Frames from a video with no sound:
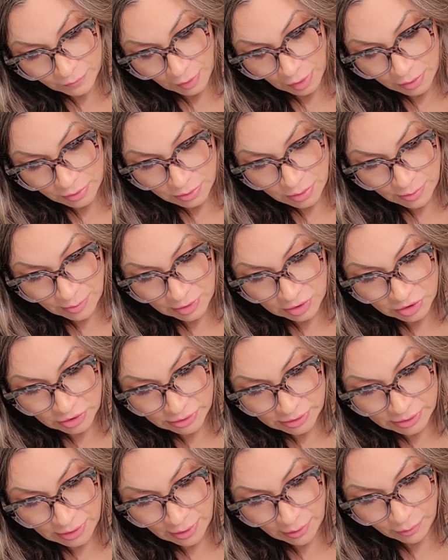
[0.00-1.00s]
So, I mean,
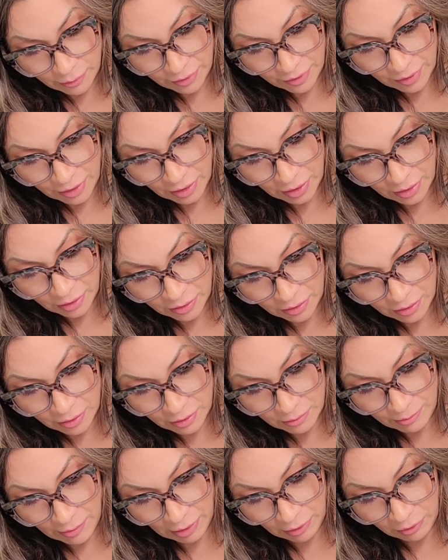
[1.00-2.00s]
just like with any
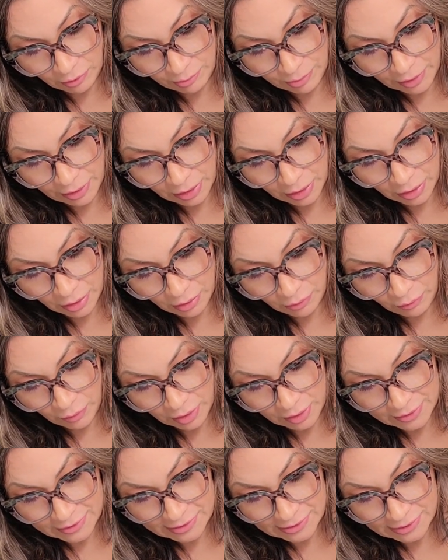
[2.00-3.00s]
other microblading, you
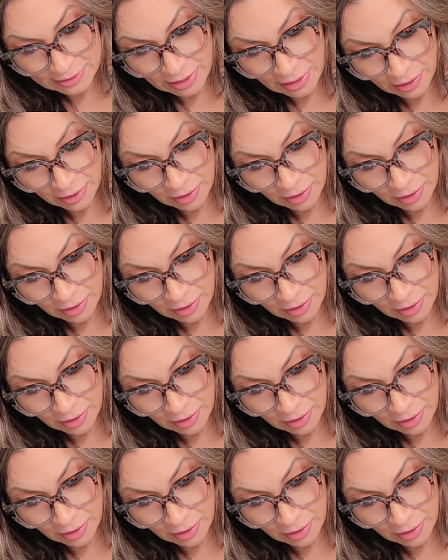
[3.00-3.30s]
want to stay at a